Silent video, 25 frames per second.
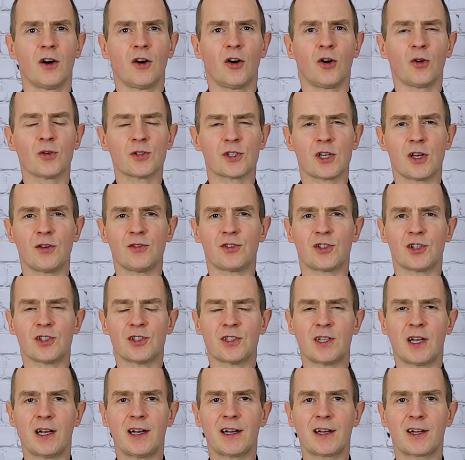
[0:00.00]
Also,
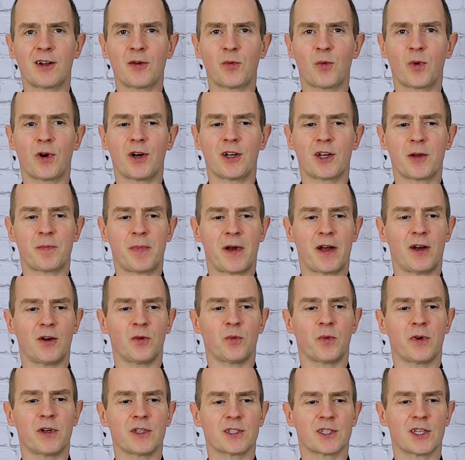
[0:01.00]
just a little word
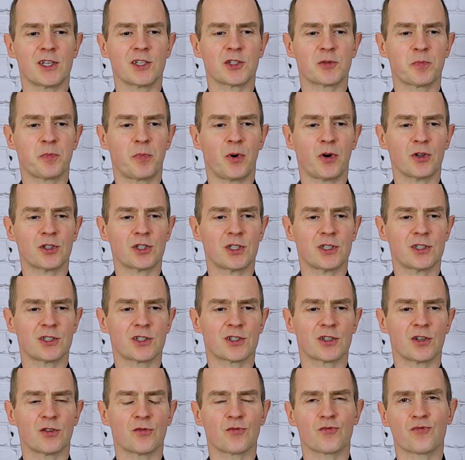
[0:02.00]
about where it says
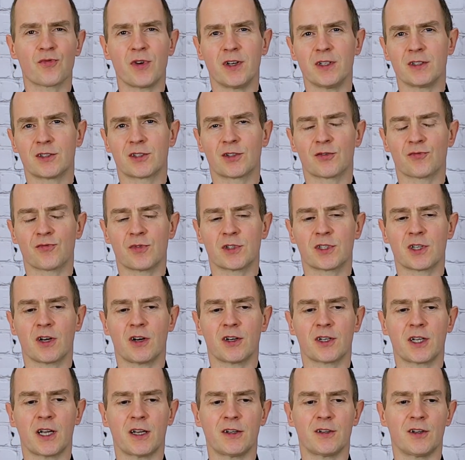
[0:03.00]
pocis rit
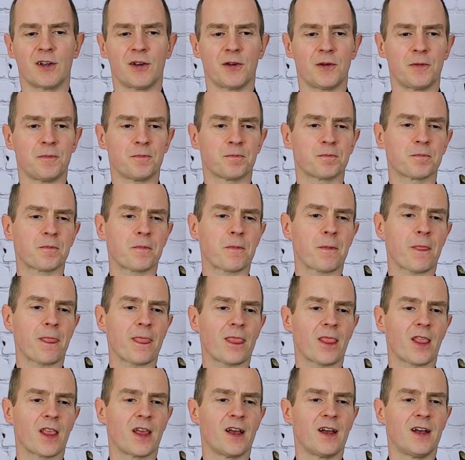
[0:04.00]
retardando.
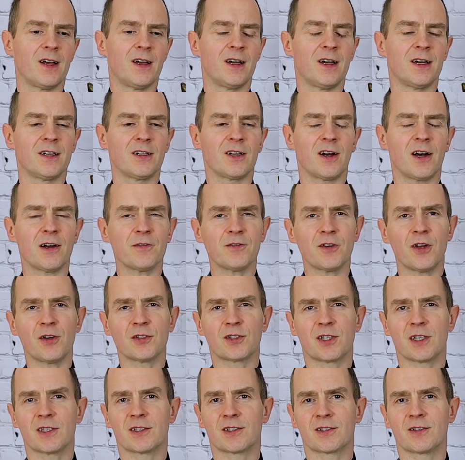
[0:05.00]
Now, I've
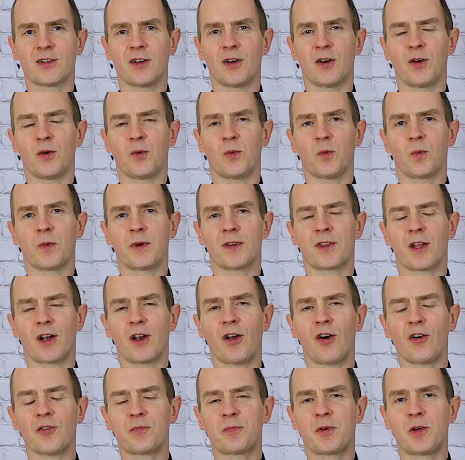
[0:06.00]
noticed with a
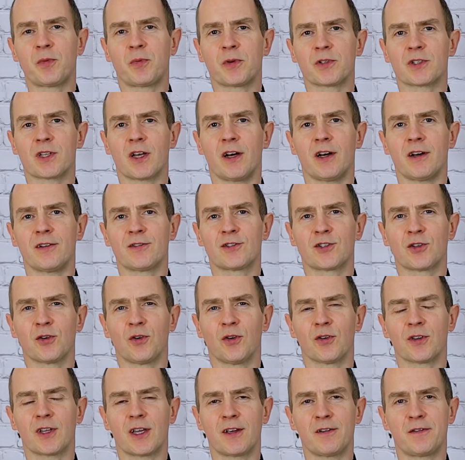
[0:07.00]
lot of pupils that I've
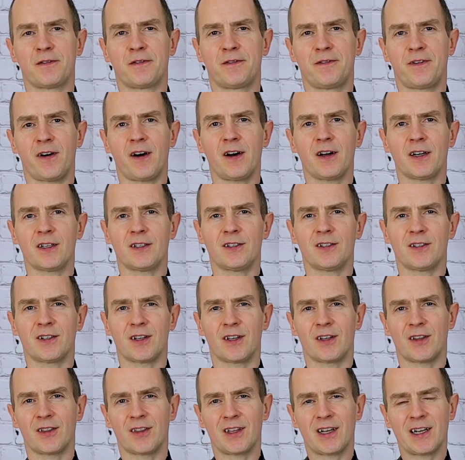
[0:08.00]
taught, they find
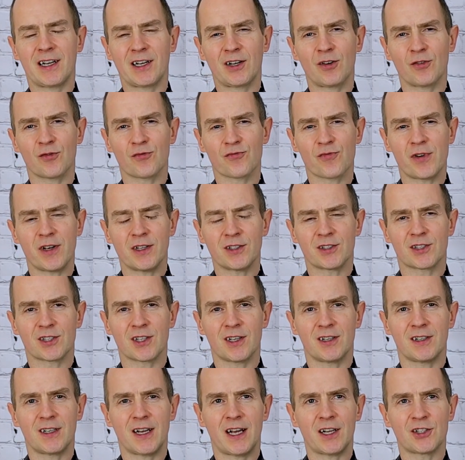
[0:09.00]
the little rits
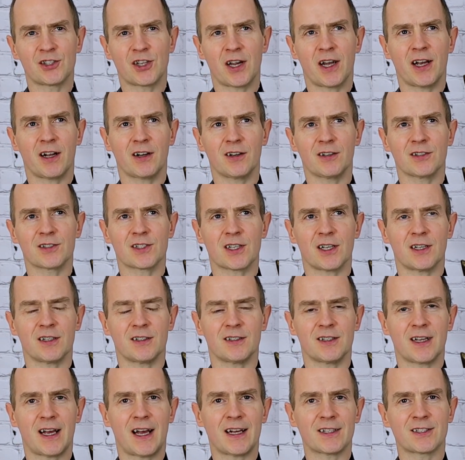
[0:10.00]
and accels
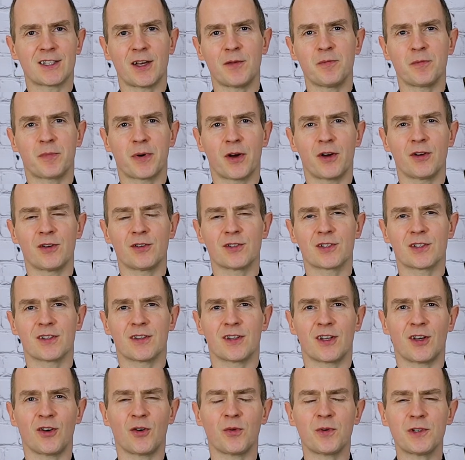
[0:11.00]
and attempos,
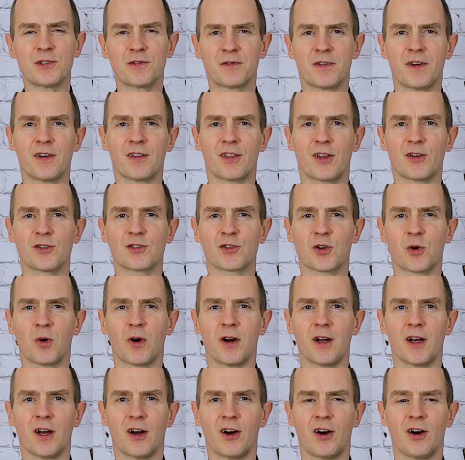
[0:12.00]
they always find those
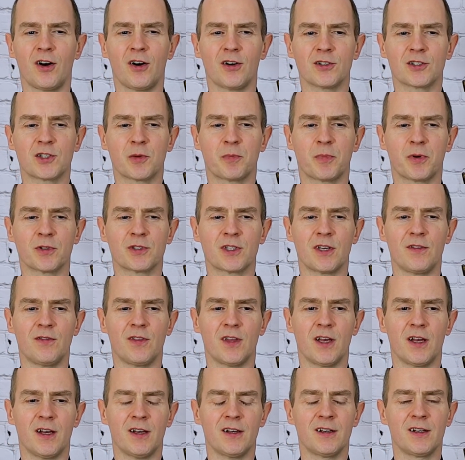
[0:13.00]
quite hard to put in
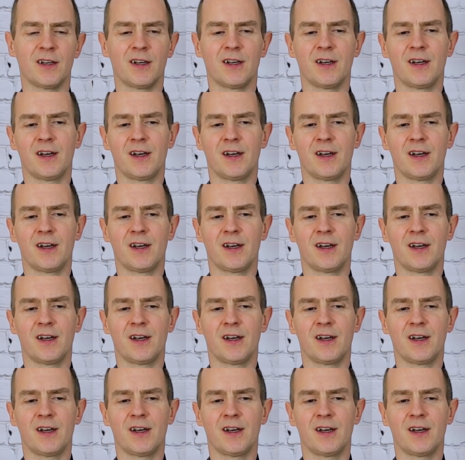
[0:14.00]
there